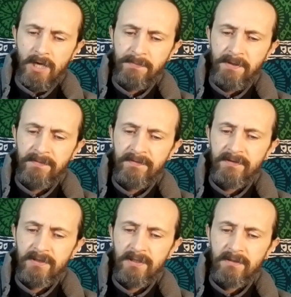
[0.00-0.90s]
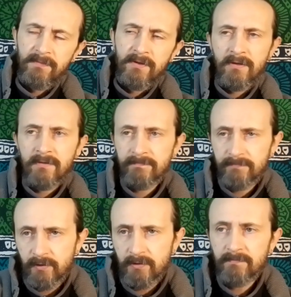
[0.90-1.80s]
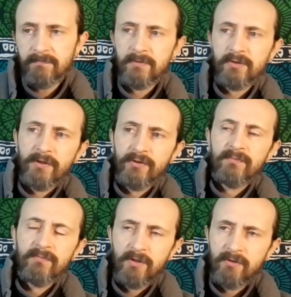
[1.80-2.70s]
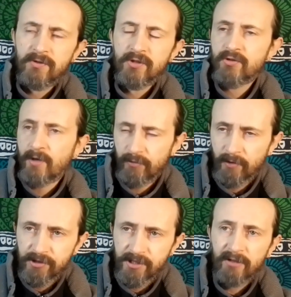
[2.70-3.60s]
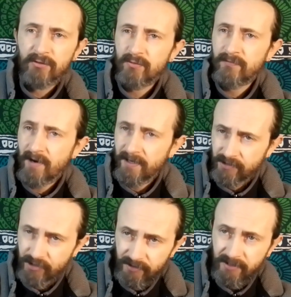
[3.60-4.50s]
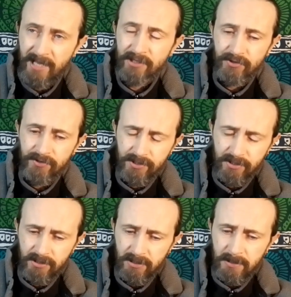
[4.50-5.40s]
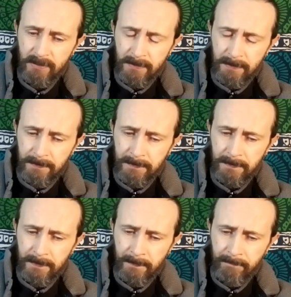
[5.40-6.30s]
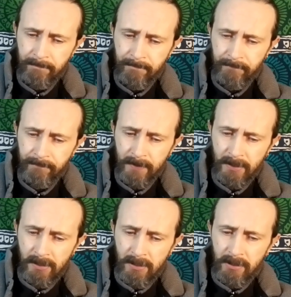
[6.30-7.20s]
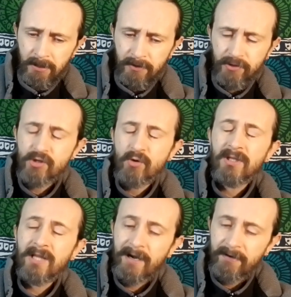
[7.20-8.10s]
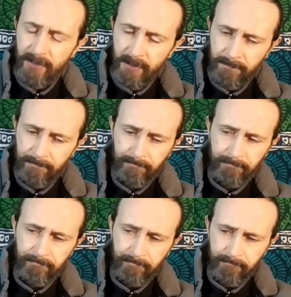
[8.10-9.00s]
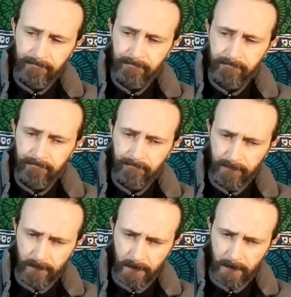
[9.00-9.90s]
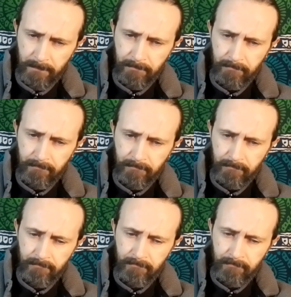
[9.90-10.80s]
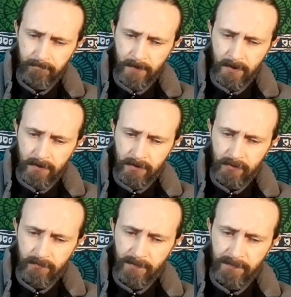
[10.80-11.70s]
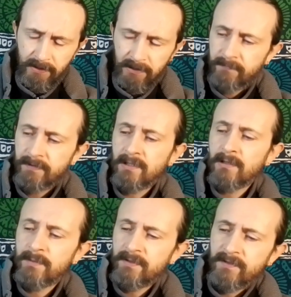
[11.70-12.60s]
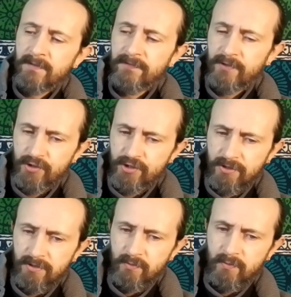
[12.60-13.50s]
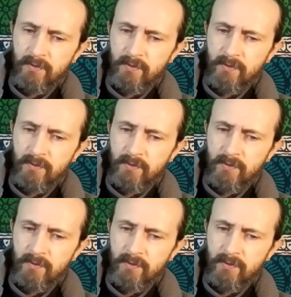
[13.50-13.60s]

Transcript: and maybe even, you know, trying you know just trying to understand, to find certain answers. Okay, there's no clarity. Okay, there might be even a little bit of confusion.